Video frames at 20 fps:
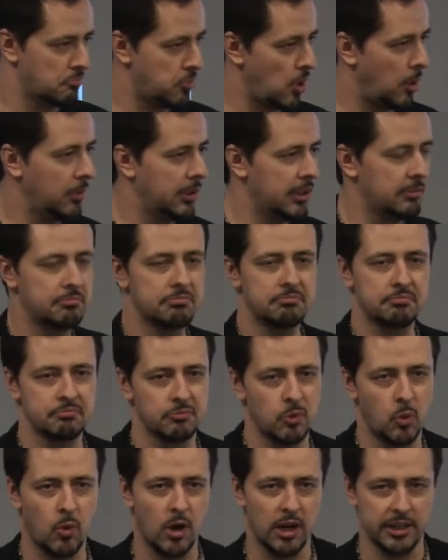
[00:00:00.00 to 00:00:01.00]
probably
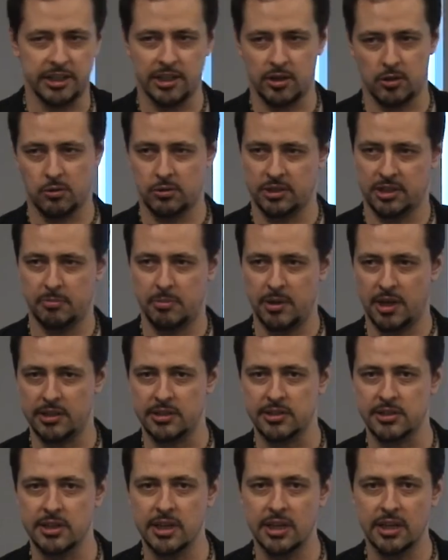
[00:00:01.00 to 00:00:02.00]
1 year or
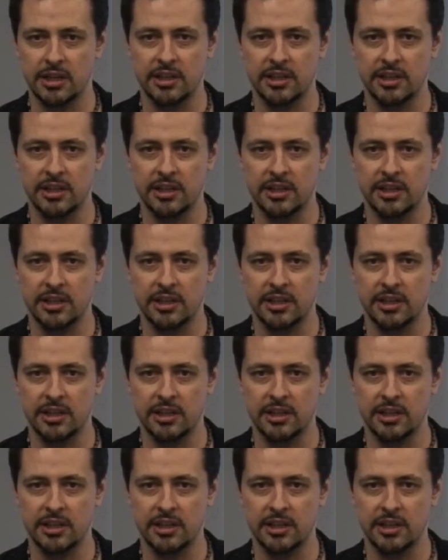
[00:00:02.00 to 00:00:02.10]
depends.